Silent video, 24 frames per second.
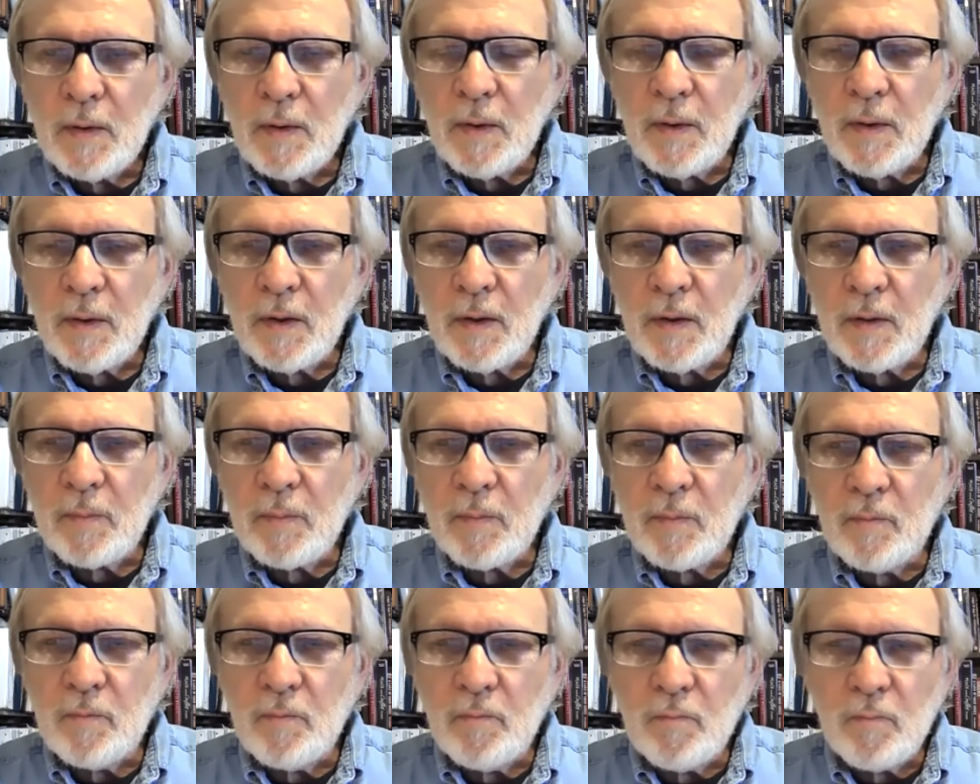uh,
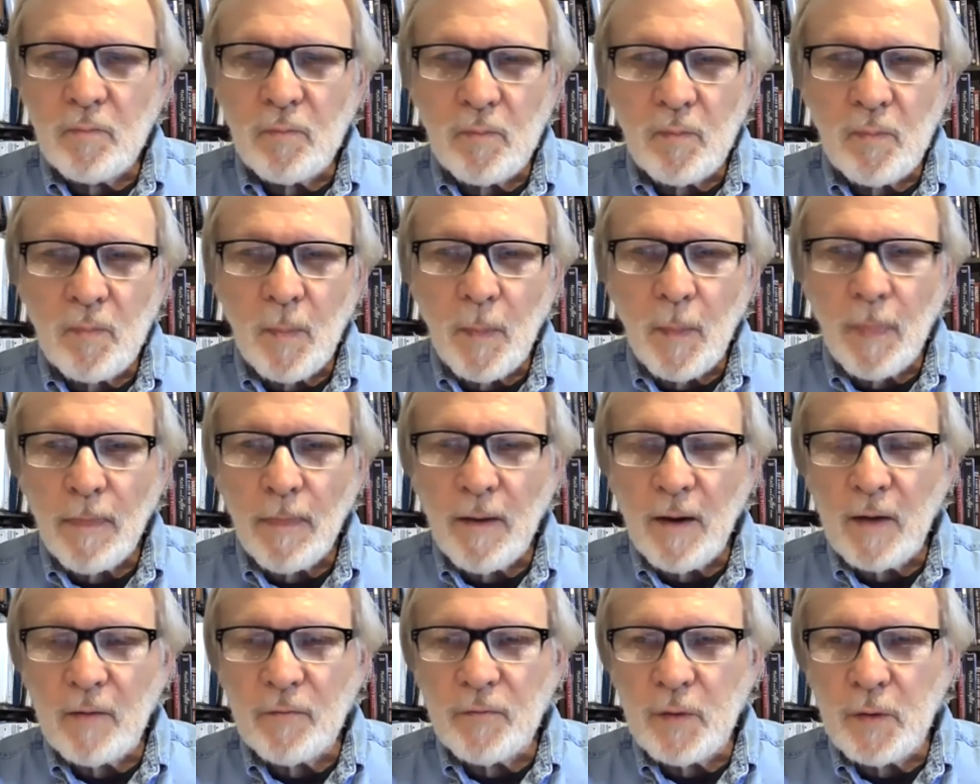
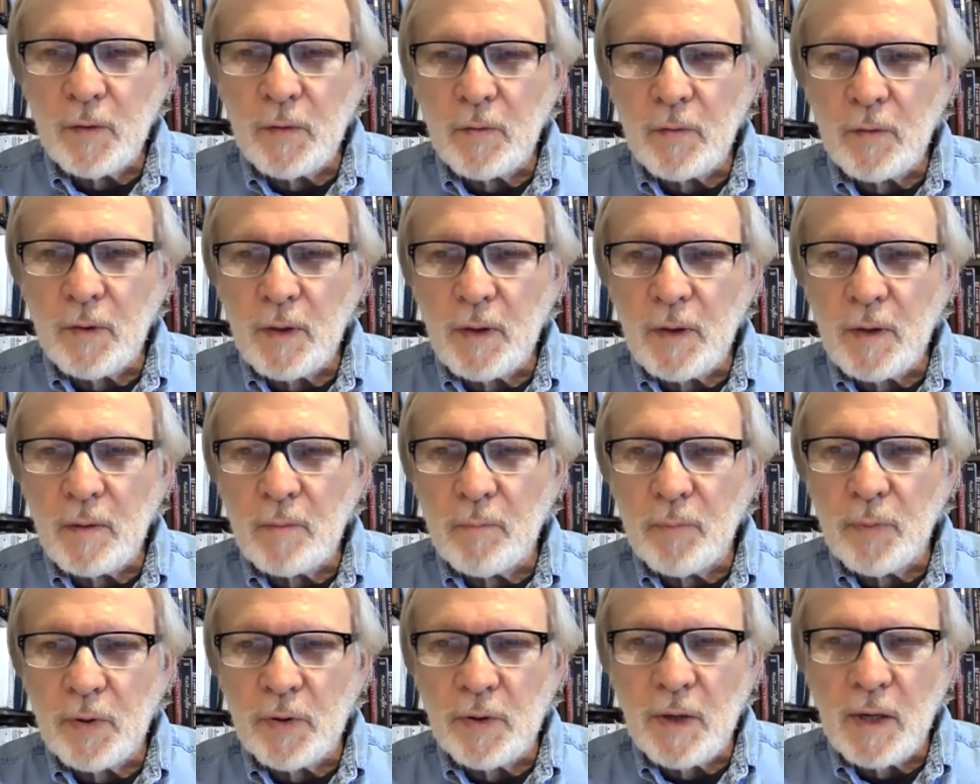after uh,
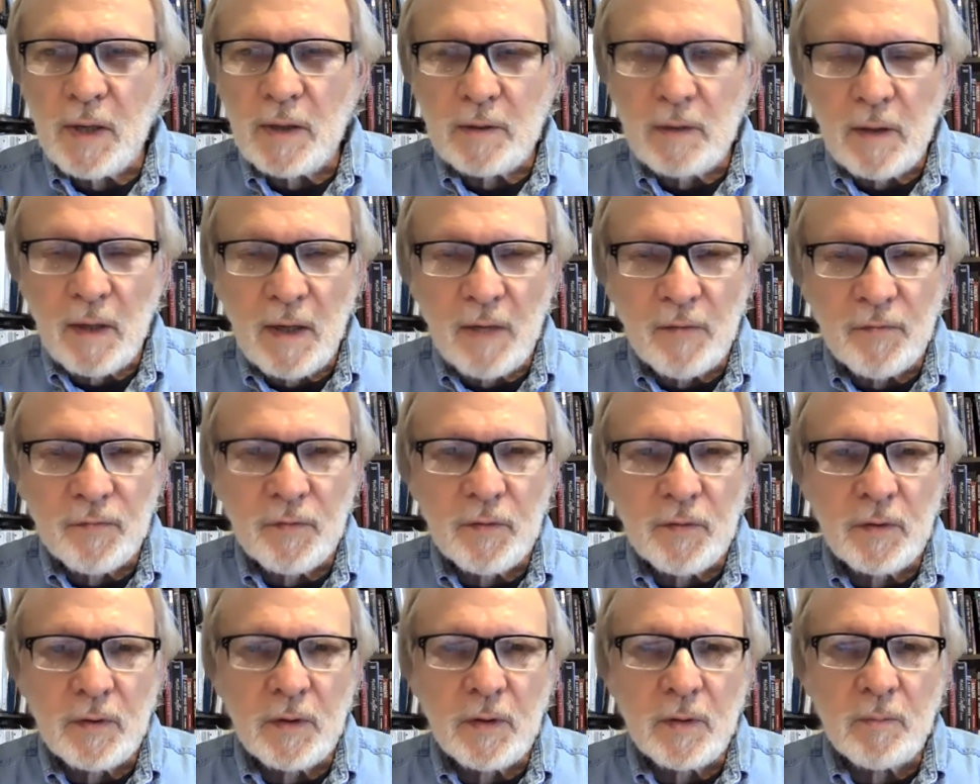Bernard
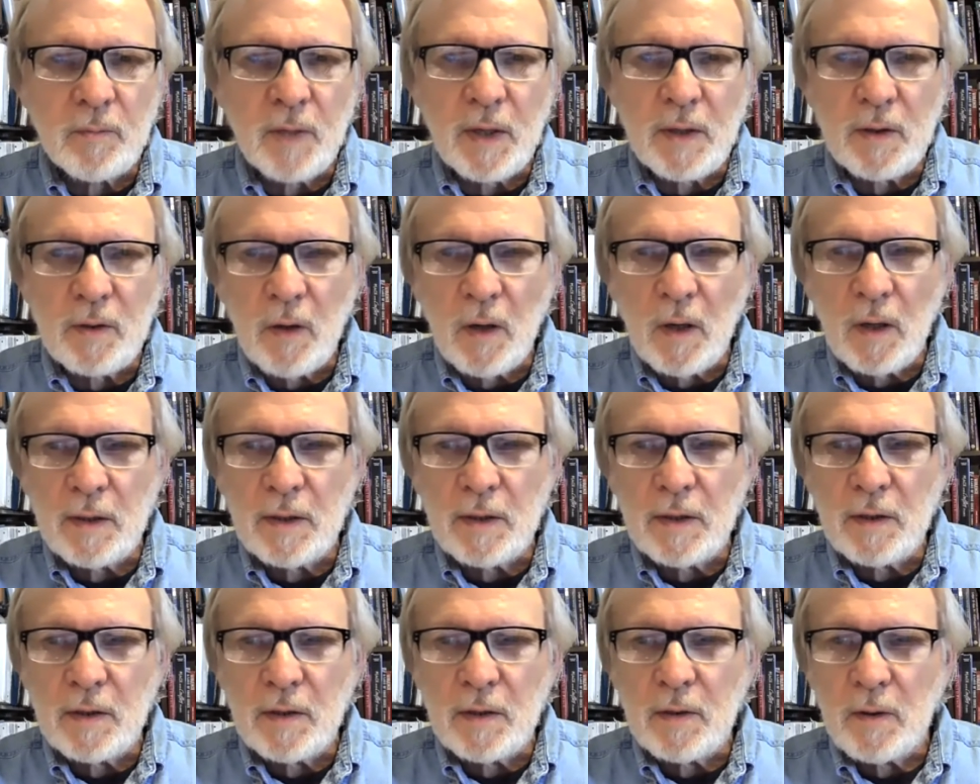left, uh, my
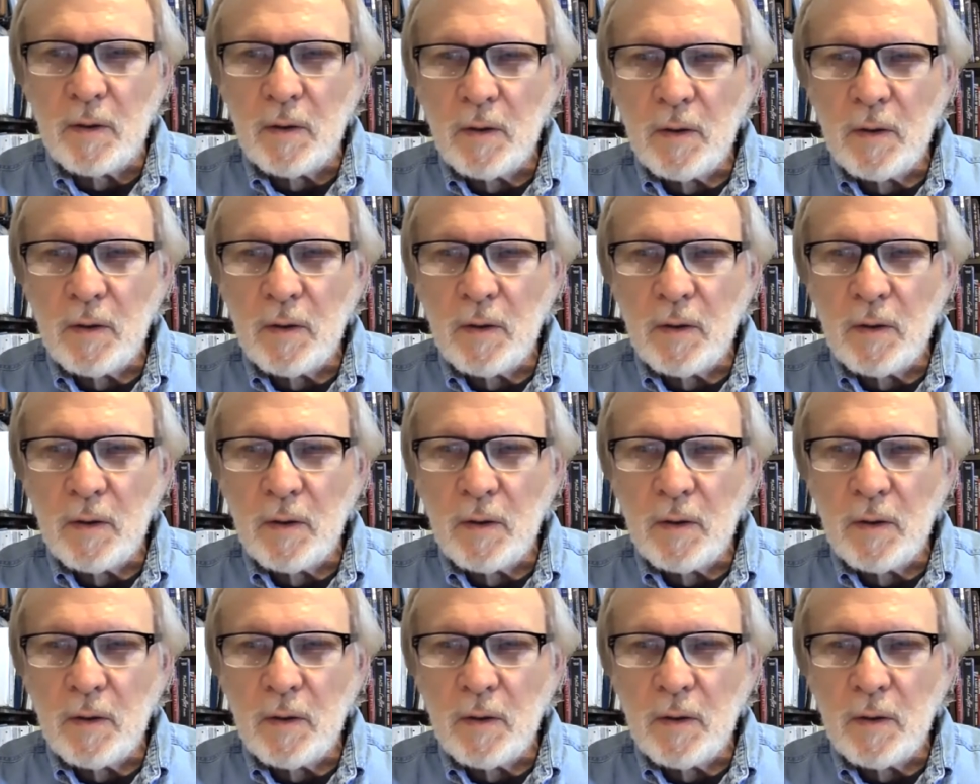colleague,